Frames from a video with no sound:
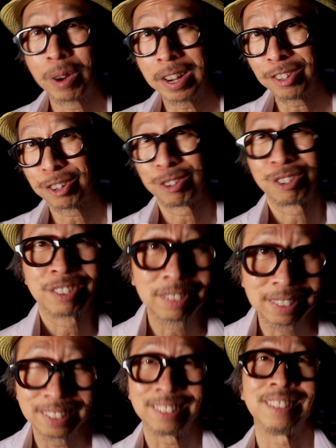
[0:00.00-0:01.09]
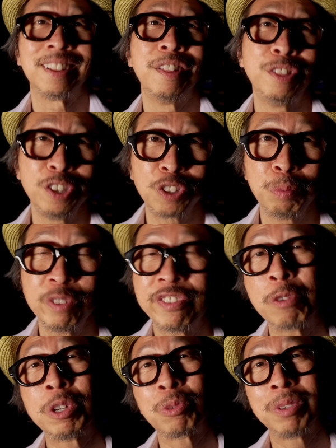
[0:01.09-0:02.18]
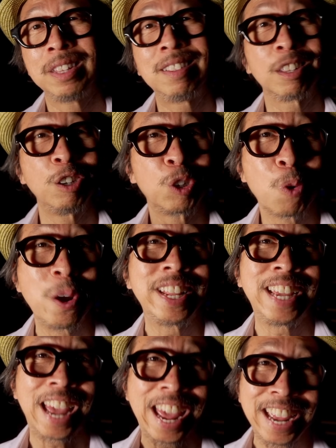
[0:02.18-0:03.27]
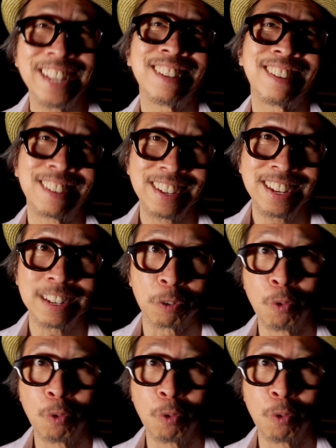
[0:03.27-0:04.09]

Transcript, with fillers: Crazier still, this movie was released in 2018,